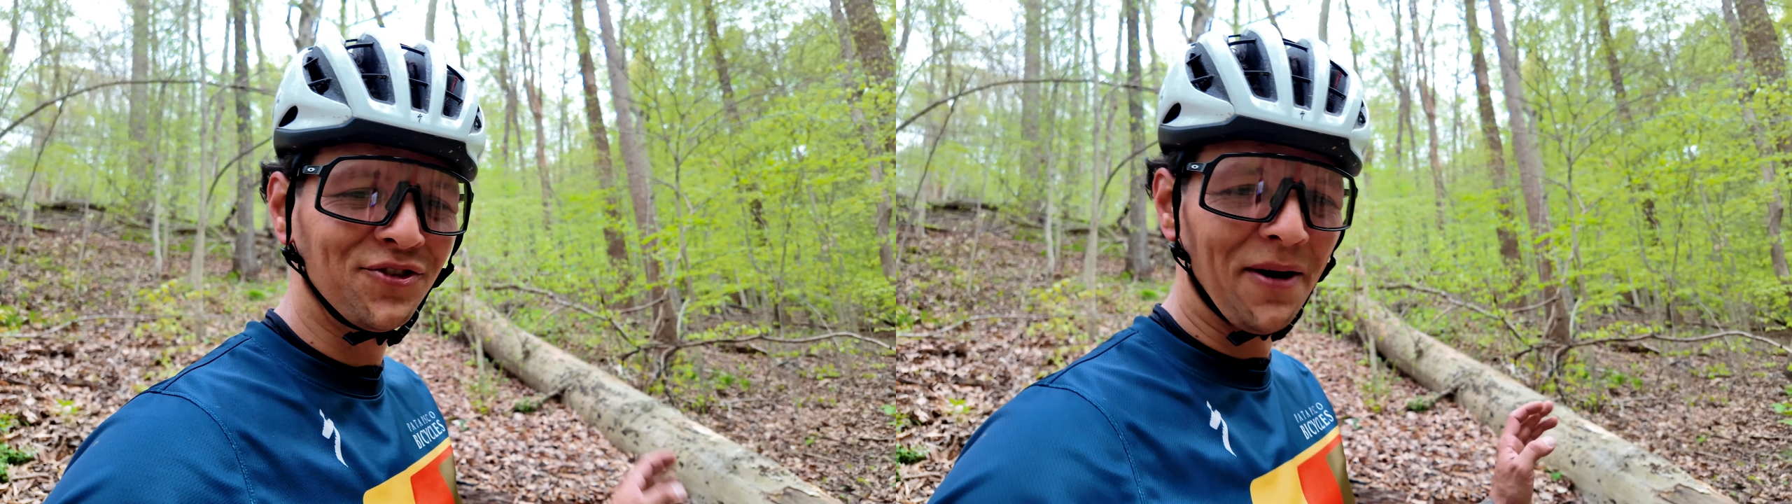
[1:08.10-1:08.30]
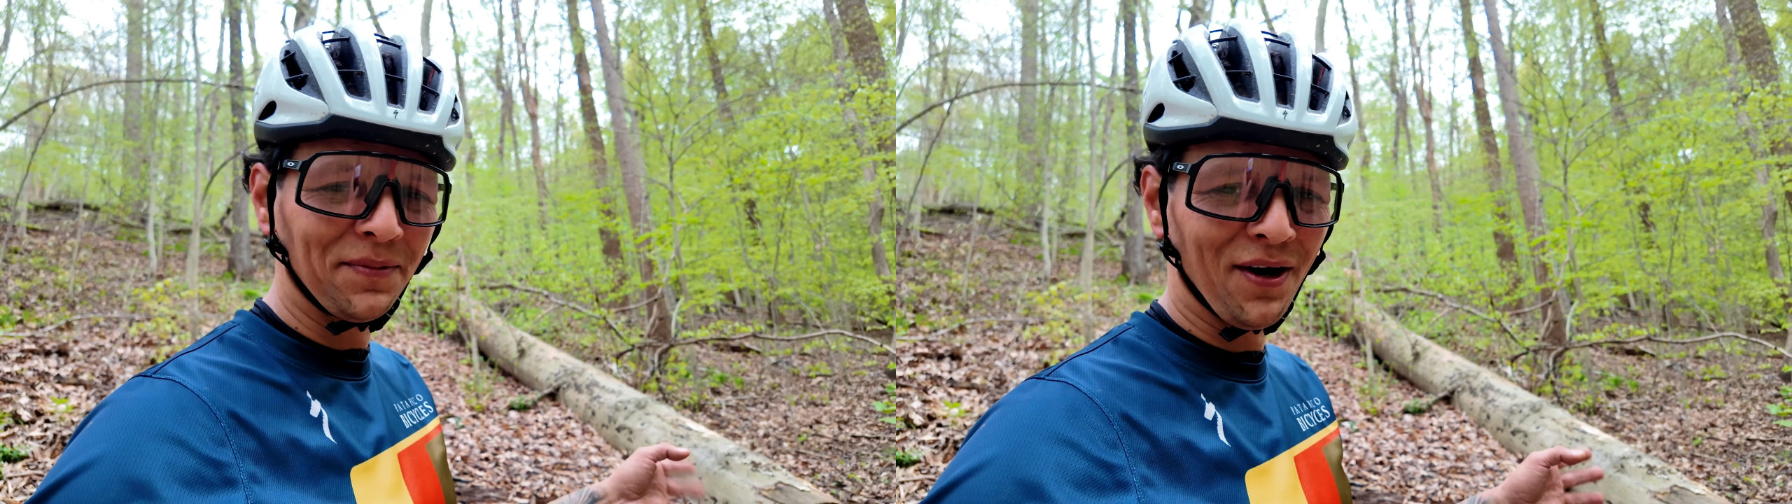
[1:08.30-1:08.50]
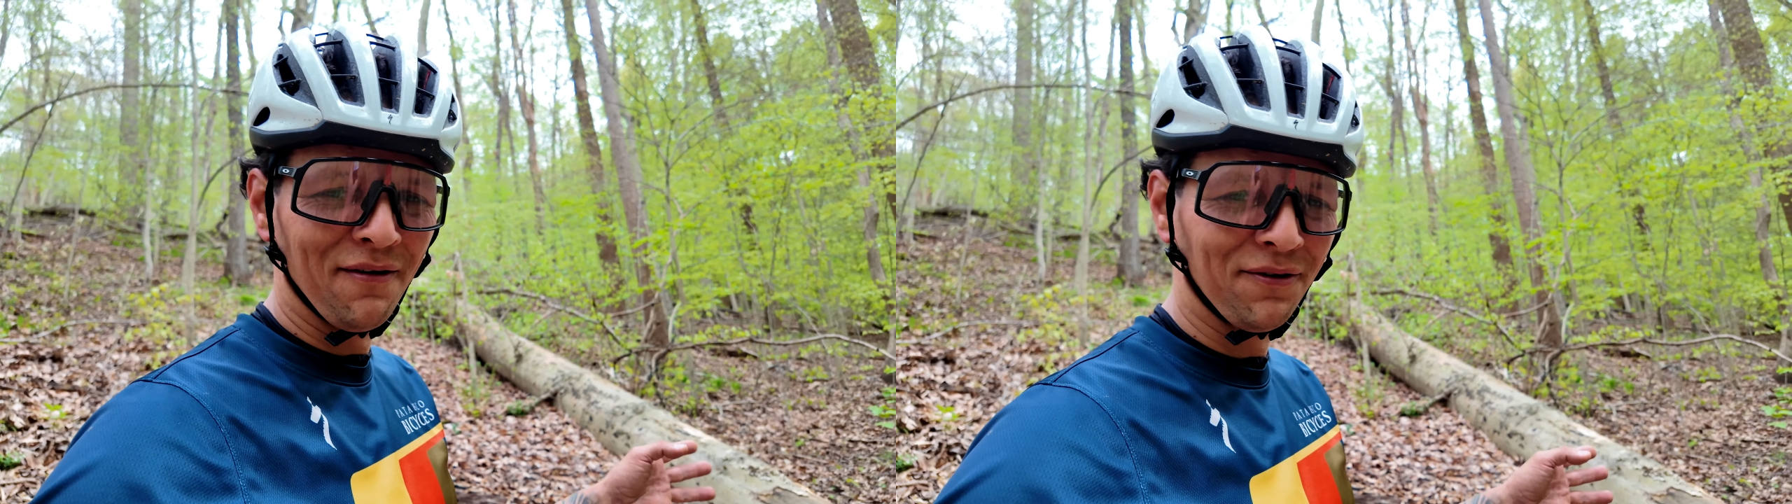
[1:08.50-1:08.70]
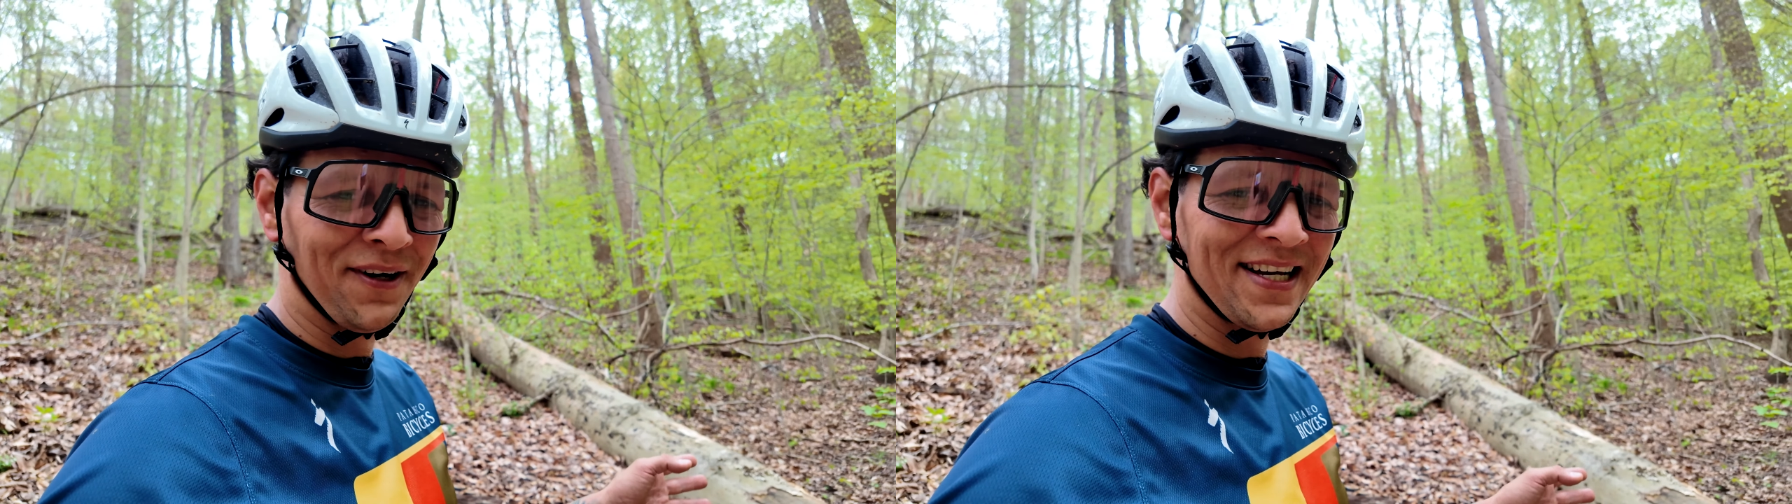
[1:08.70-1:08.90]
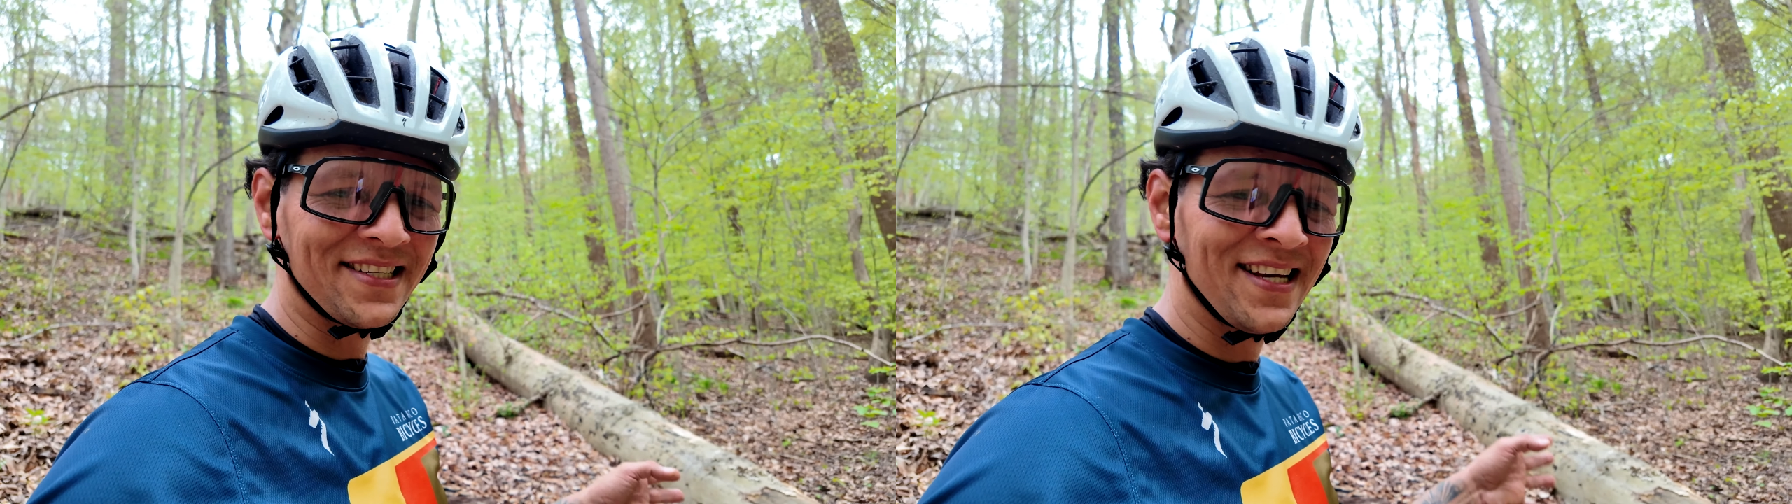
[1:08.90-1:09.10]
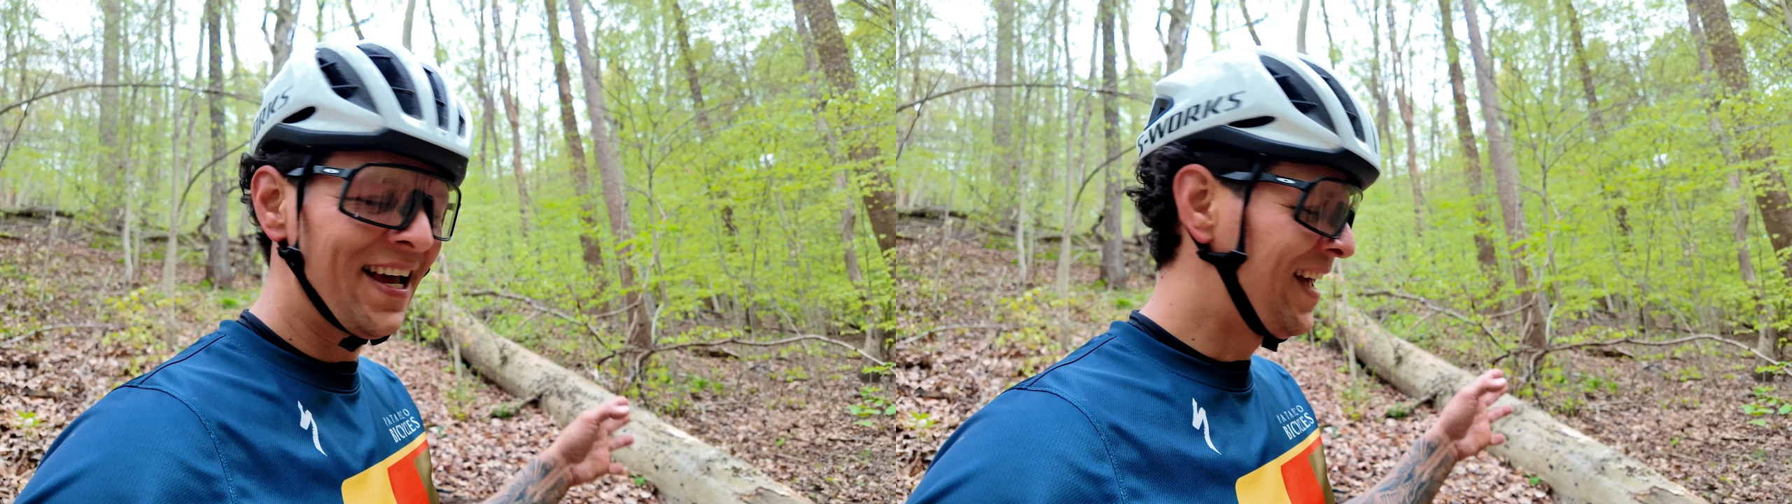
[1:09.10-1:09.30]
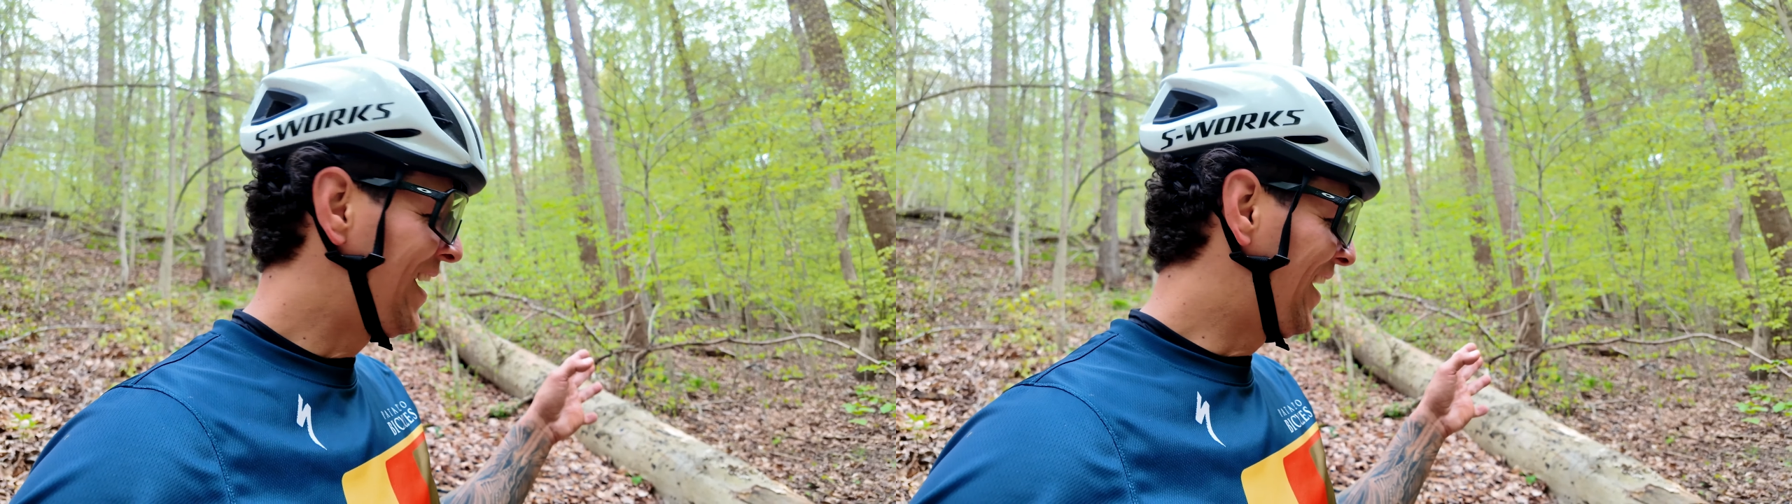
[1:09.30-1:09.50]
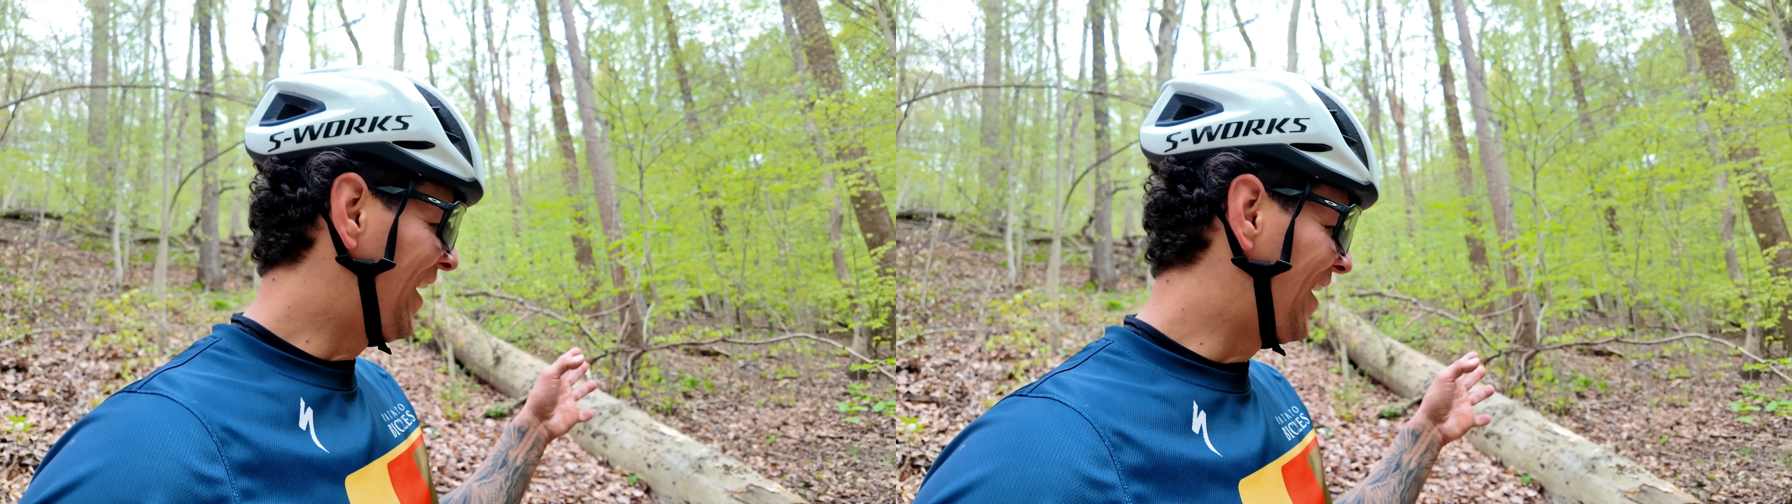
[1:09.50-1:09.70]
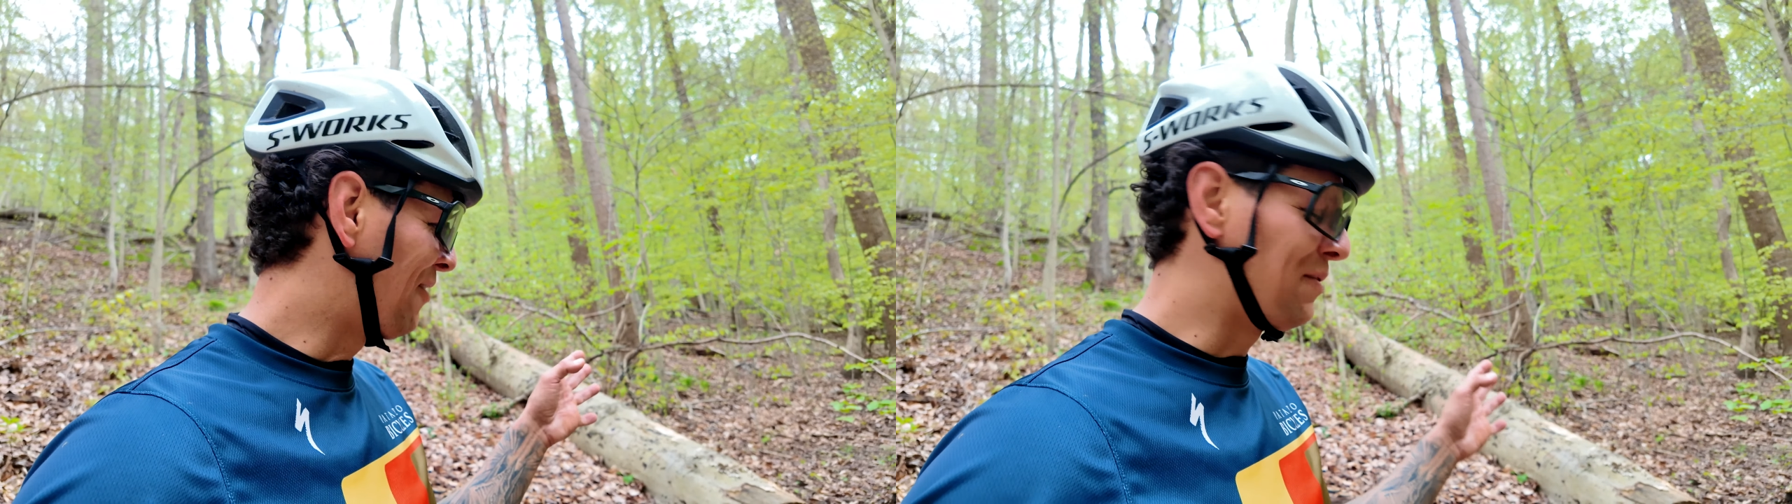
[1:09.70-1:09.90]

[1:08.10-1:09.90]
dropped it off for us. And uh,